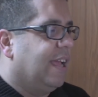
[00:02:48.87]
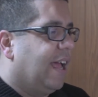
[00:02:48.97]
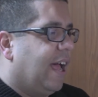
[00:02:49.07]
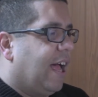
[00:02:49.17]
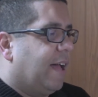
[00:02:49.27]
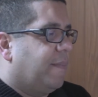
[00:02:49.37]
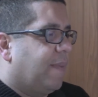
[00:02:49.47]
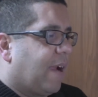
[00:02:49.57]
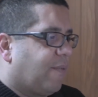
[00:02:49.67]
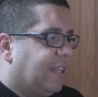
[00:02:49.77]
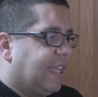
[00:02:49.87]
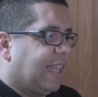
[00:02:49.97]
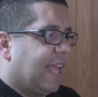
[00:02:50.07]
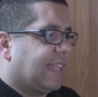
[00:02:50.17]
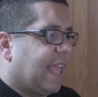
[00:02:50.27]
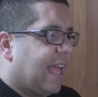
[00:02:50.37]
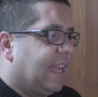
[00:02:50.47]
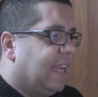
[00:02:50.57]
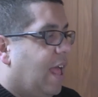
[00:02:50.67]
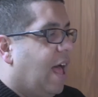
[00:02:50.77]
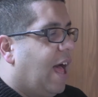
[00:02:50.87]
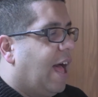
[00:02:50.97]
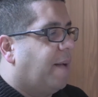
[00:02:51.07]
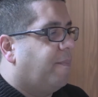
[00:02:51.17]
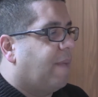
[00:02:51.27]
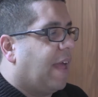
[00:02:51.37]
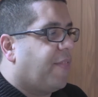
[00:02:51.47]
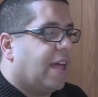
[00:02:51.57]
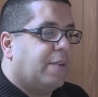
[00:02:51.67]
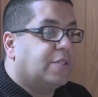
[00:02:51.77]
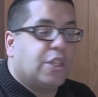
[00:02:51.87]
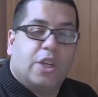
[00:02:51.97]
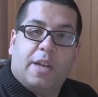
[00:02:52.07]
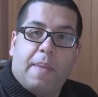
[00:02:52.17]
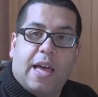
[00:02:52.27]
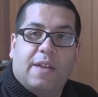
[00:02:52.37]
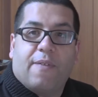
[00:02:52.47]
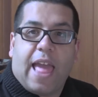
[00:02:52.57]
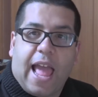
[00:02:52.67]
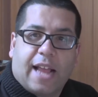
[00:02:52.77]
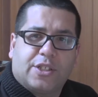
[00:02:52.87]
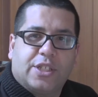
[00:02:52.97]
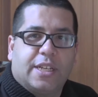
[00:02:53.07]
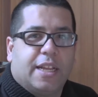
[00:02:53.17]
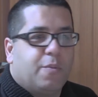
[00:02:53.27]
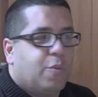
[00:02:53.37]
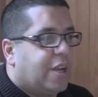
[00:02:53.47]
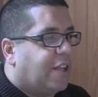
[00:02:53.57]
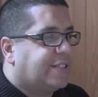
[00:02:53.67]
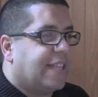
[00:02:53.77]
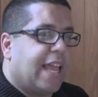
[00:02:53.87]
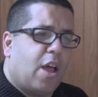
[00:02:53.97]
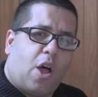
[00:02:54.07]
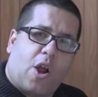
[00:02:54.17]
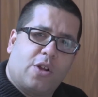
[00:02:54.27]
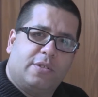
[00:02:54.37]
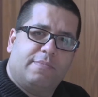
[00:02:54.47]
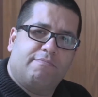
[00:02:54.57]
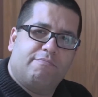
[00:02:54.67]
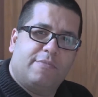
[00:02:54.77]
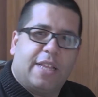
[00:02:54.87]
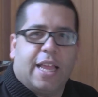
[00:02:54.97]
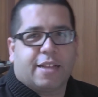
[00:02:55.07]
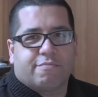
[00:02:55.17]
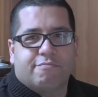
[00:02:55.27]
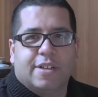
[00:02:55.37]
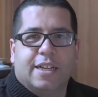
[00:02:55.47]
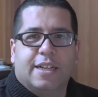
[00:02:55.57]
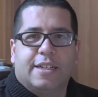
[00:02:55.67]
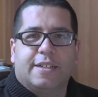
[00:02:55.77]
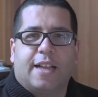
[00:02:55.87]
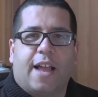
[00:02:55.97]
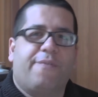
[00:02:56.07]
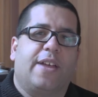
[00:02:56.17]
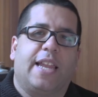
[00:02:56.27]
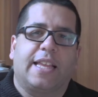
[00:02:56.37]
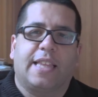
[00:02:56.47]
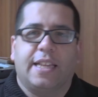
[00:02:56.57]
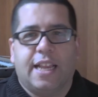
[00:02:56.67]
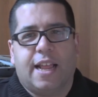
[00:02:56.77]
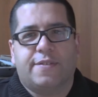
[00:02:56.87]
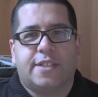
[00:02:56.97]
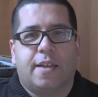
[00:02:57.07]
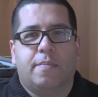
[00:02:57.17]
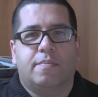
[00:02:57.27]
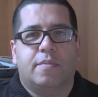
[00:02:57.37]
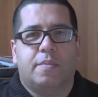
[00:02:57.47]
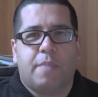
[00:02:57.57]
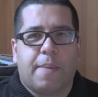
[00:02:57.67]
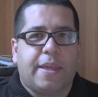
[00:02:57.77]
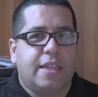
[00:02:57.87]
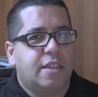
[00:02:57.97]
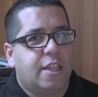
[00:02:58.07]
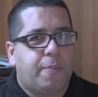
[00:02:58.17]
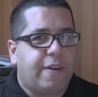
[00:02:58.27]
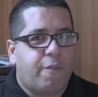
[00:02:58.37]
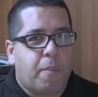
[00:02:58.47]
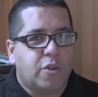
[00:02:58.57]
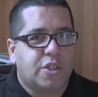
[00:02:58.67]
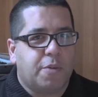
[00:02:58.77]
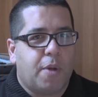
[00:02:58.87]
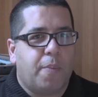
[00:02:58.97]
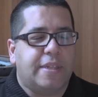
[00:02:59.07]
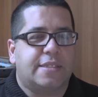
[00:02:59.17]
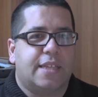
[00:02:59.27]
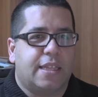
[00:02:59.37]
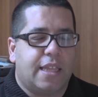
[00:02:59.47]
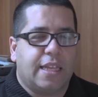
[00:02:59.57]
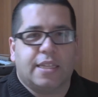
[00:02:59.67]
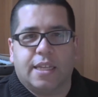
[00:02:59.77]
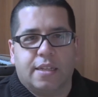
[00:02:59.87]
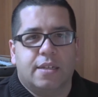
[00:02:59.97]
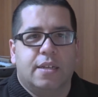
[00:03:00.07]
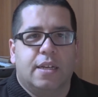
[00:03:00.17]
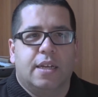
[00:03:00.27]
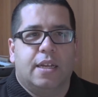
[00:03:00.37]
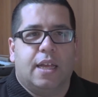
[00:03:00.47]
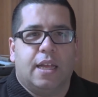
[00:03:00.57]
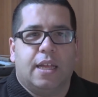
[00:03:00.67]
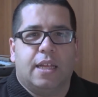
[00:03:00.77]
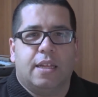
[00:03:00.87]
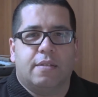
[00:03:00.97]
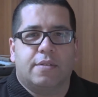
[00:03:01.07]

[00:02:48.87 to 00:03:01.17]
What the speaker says: I really liked that. I thought it was a good amount of action and what I'll say heart. Like, I felt like they did have some, maybe a little bit of emotional moments that they did, got